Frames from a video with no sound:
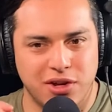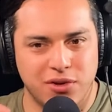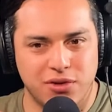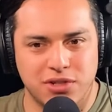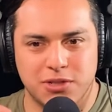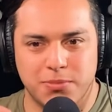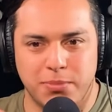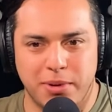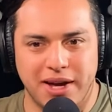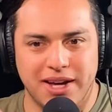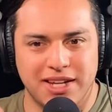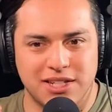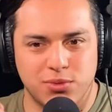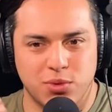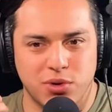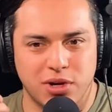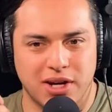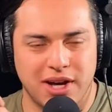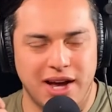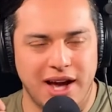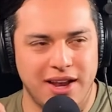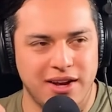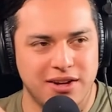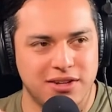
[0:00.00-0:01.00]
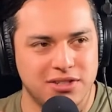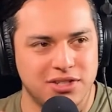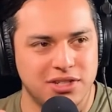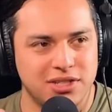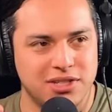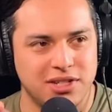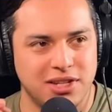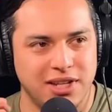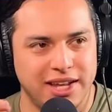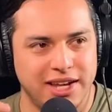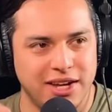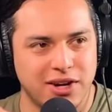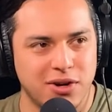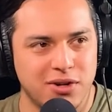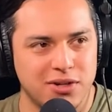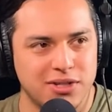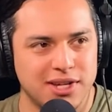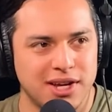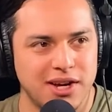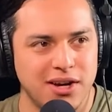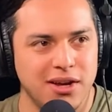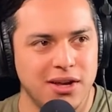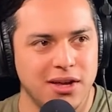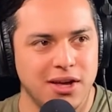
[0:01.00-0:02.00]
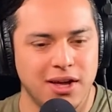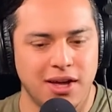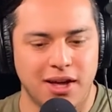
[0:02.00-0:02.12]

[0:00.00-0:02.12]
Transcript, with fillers: a little spice where it kind of just lingers there.